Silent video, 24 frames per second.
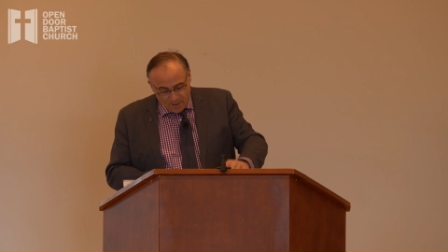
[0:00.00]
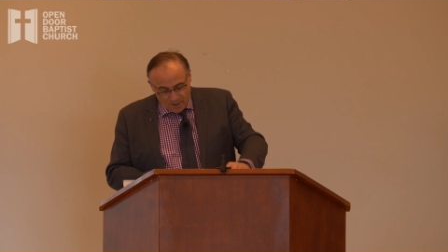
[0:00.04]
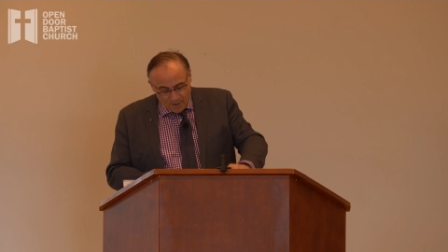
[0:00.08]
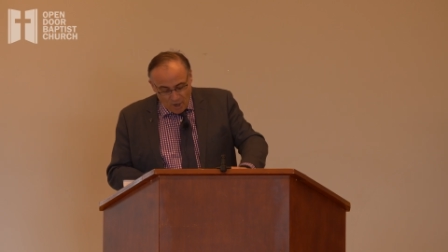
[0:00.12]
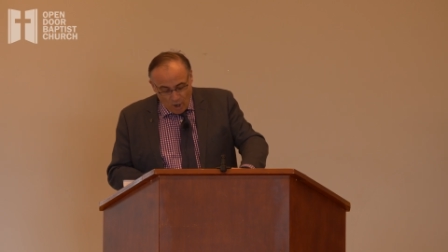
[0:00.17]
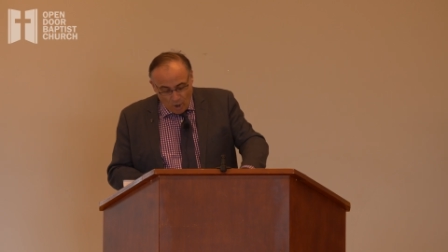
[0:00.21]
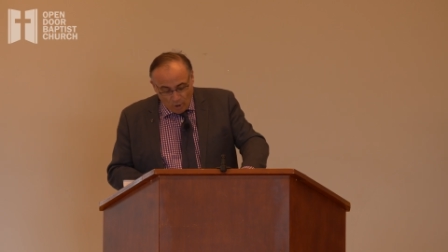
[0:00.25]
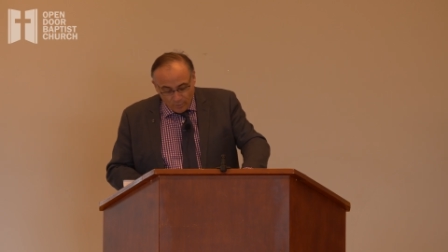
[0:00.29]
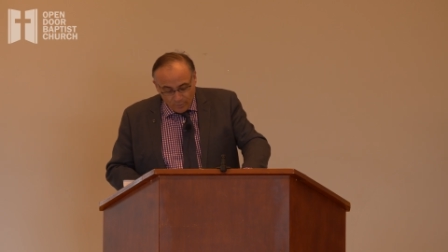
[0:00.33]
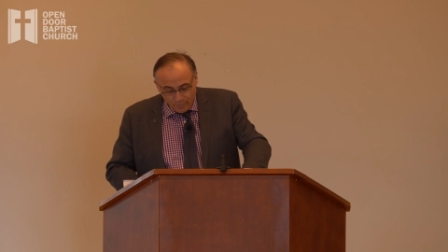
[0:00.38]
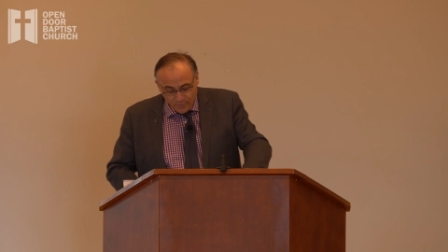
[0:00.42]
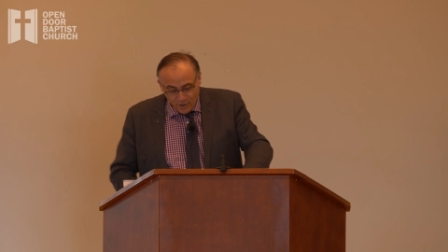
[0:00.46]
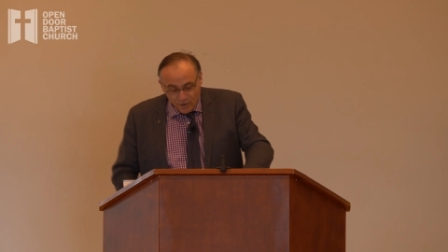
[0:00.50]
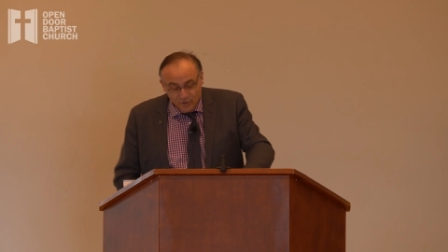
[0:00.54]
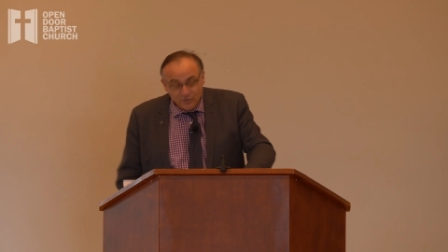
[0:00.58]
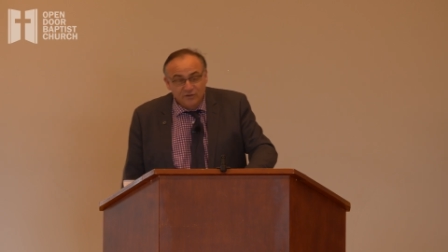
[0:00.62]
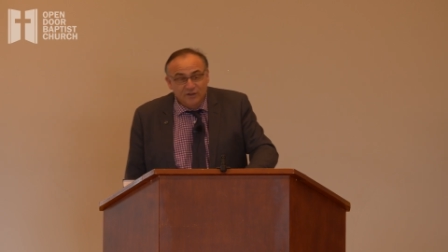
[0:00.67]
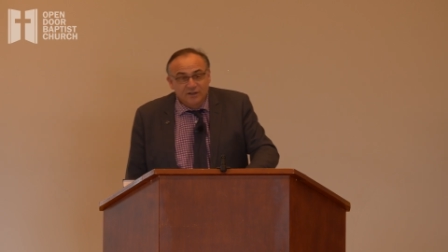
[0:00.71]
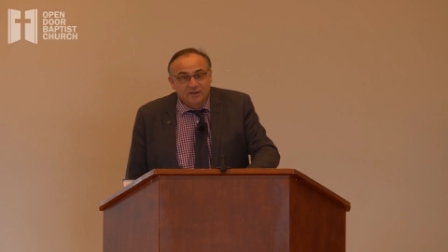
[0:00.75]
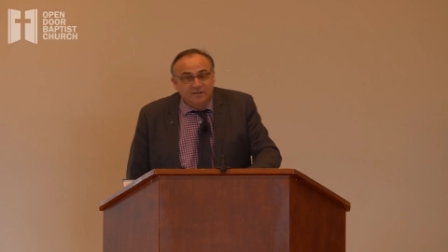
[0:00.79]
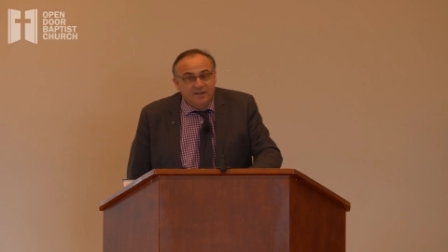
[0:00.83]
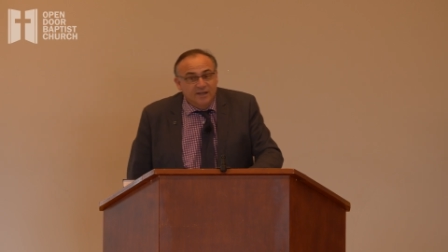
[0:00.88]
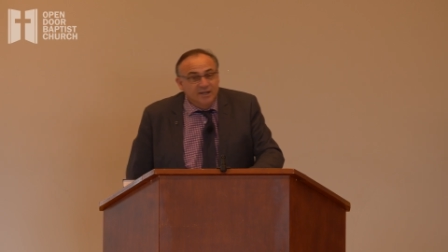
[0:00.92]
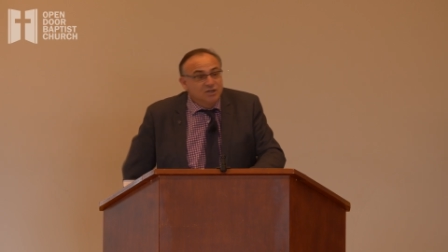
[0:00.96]
an old
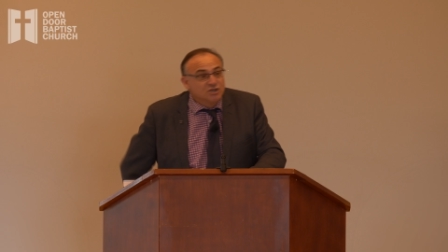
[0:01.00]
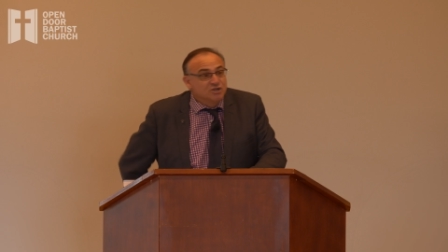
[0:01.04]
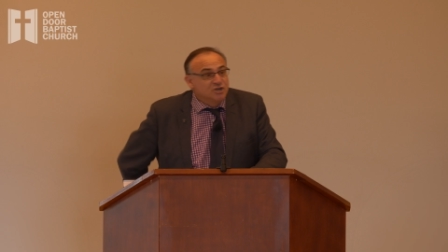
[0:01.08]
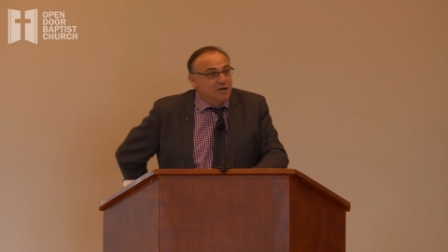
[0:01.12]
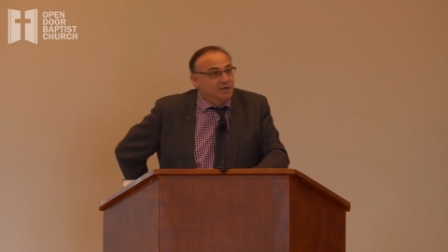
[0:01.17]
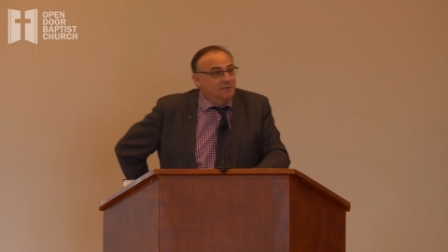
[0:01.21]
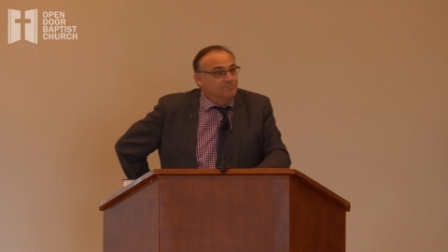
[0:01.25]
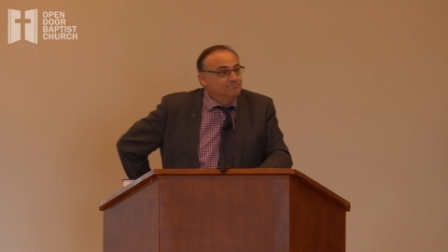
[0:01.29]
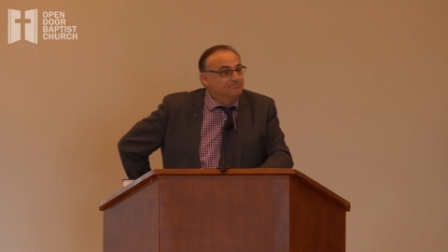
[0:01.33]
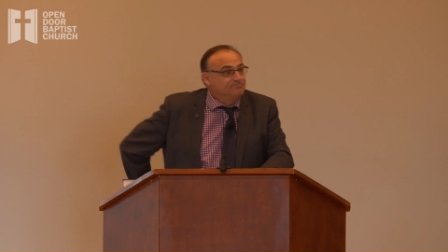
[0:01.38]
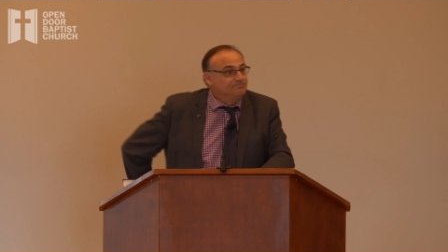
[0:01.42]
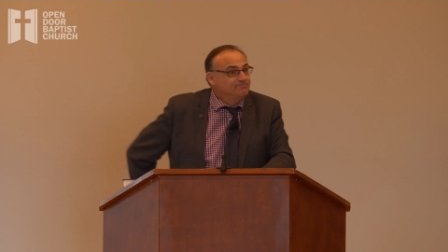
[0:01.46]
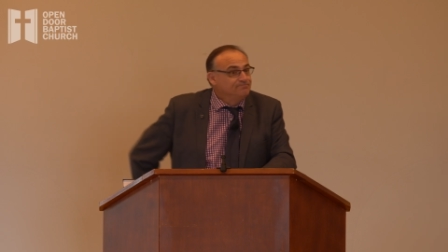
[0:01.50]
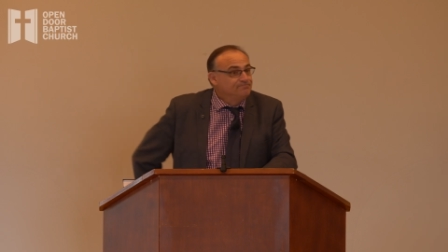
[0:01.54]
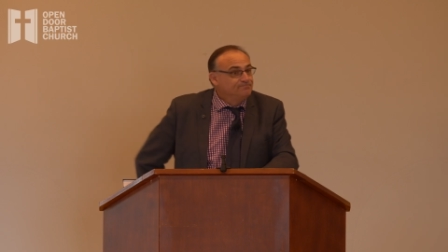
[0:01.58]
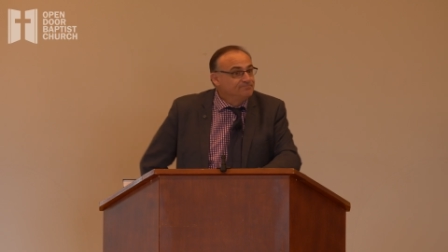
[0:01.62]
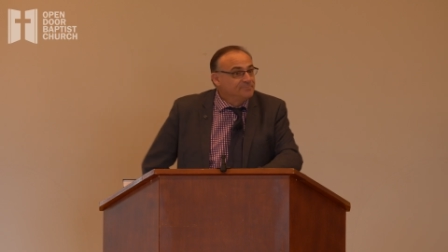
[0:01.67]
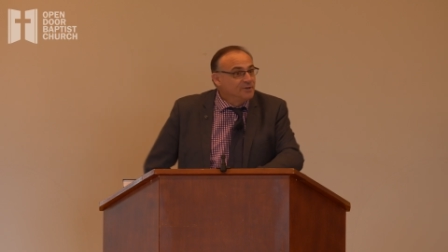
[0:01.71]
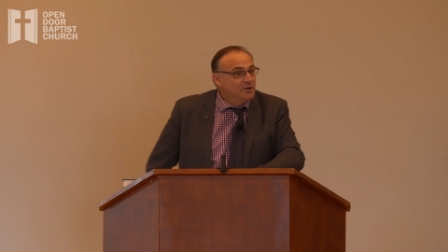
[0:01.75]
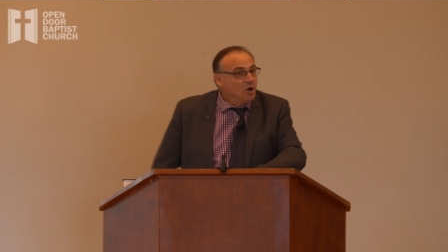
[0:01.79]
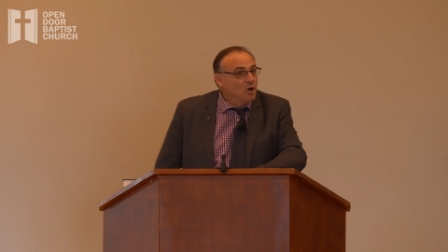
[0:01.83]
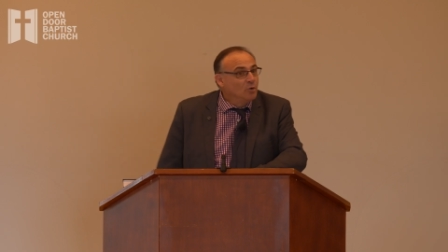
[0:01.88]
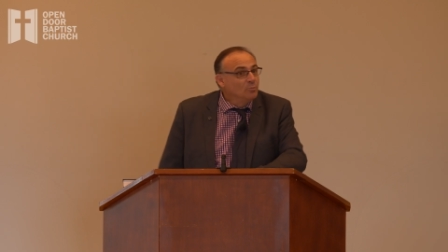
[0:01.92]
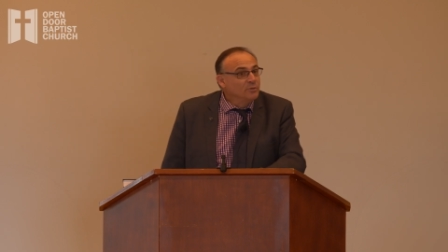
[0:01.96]
music teacher,
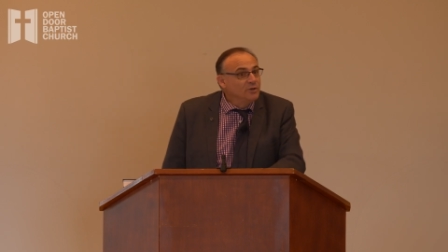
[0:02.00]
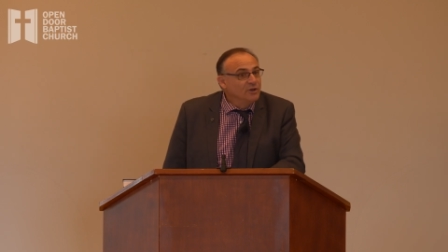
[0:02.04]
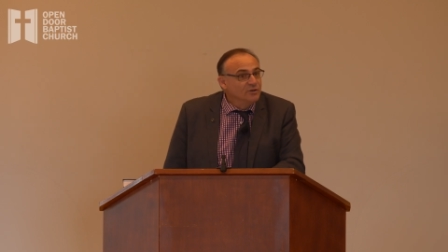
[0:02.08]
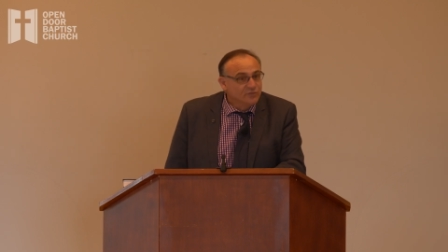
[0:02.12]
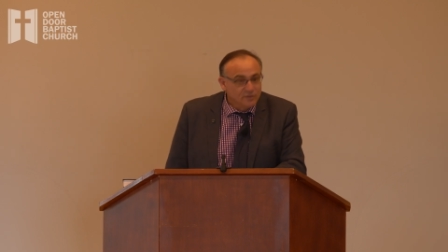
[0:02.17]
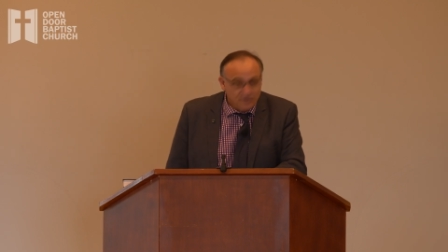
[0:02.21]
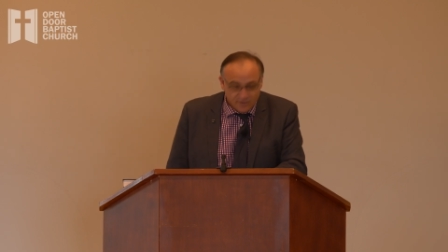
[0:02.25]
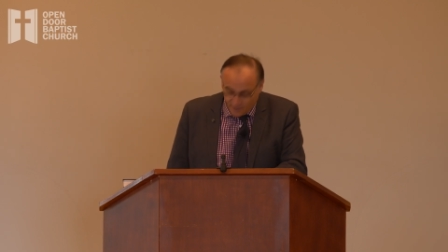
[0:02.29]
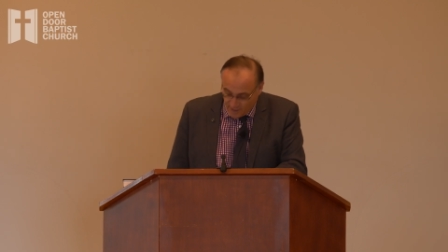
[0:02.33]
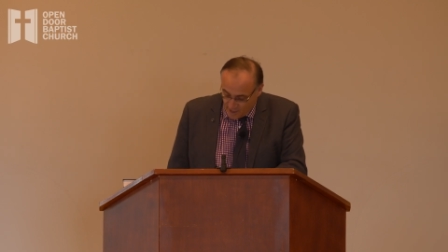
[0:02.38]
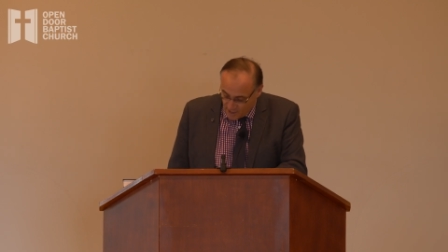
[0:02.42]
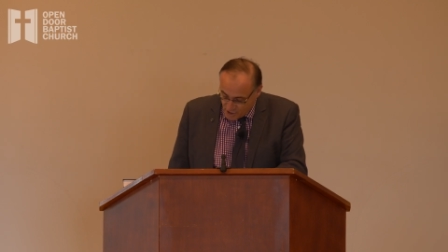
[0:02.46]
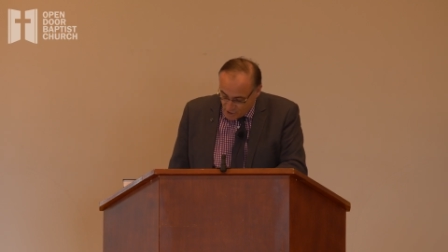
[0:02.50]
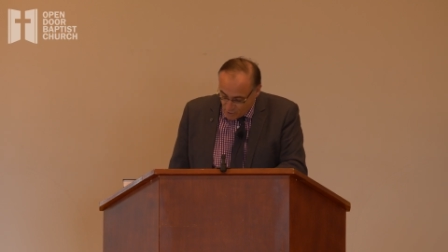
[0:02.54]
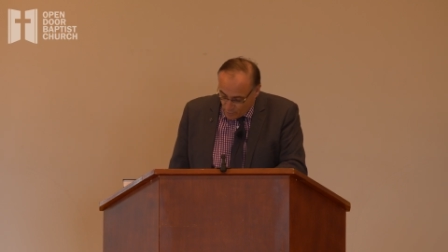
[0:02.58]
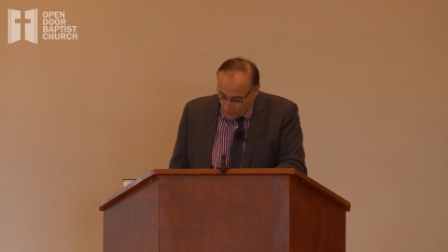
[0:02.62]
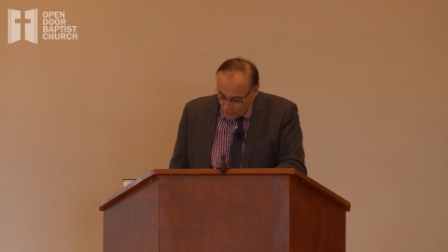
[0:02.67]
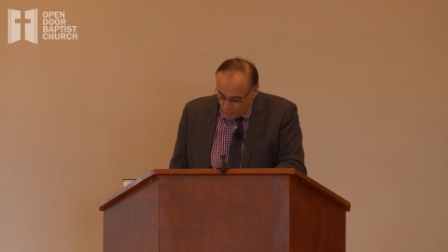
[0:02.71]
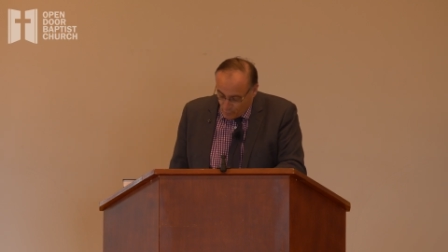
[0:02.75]
an old music teacher